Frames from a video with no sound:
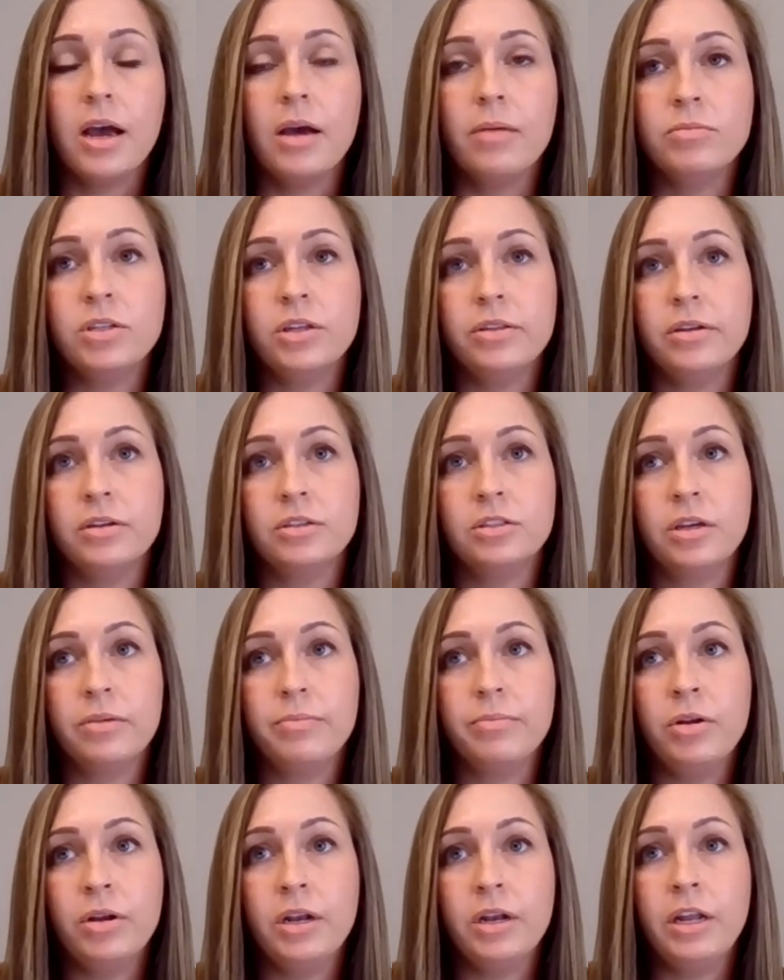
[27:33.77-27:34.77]
So there's
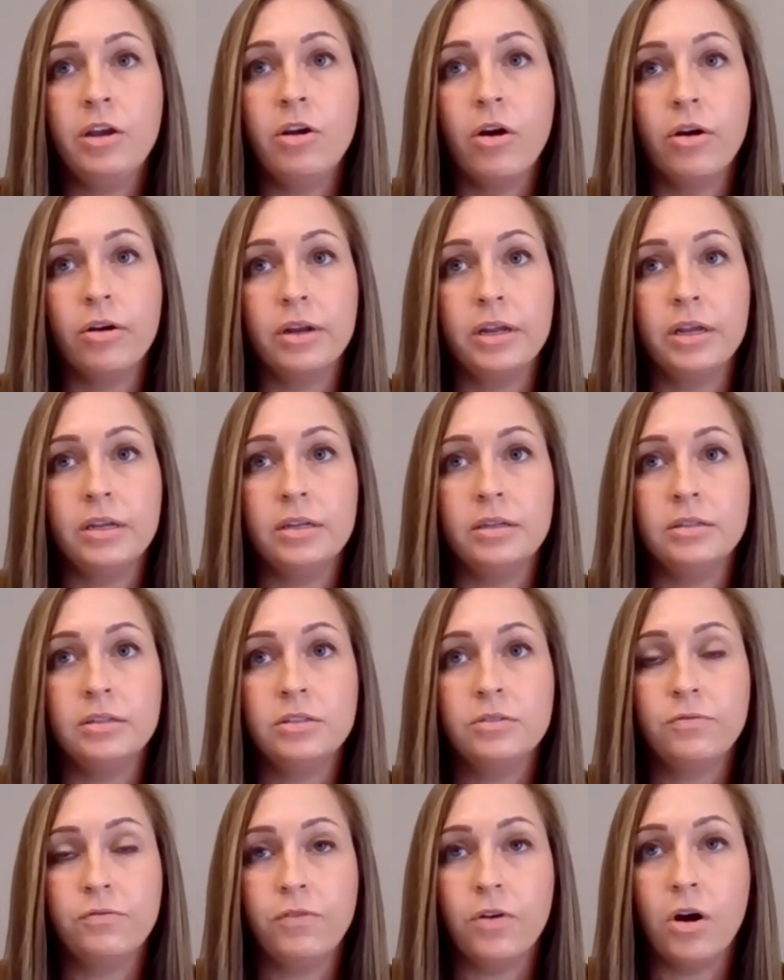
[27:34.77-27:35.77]
community
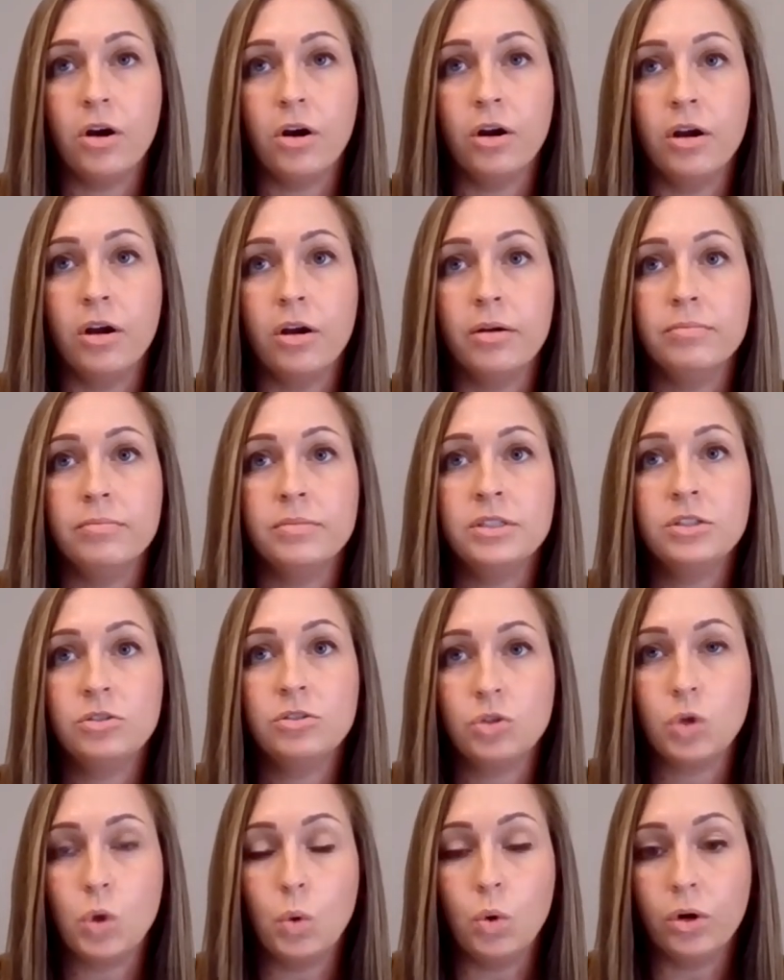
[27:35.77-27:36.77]
gardens, farms,
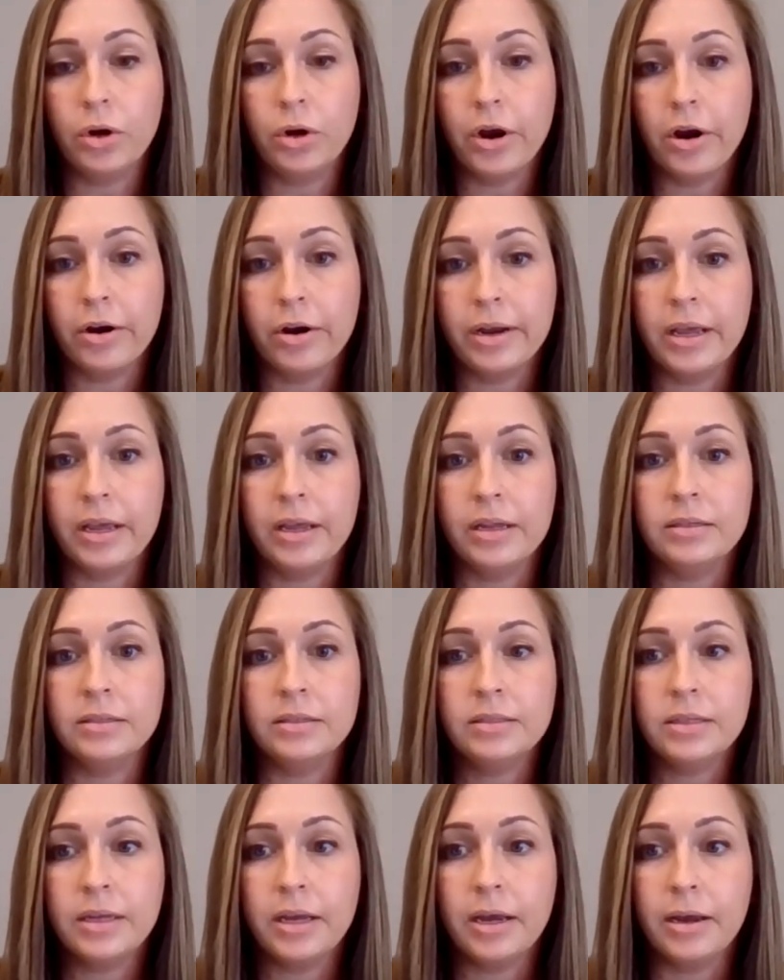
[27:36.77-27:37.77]
school gardens,